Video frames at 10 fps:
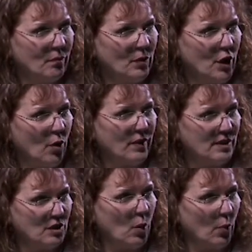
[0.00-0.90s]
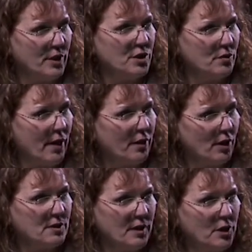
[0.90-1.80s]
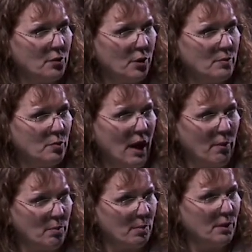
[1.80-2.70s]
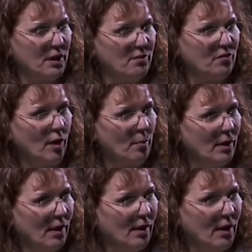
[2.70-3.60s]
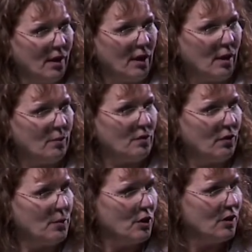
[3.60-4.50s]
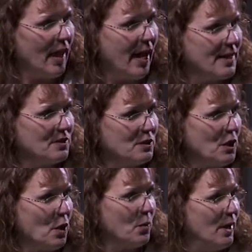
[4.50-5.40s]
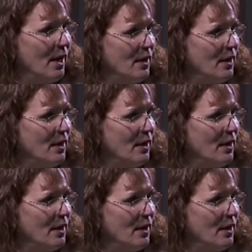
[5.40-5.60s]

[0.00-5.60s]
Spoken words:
This is what we do now in our study groups. I remembered it from your class. So,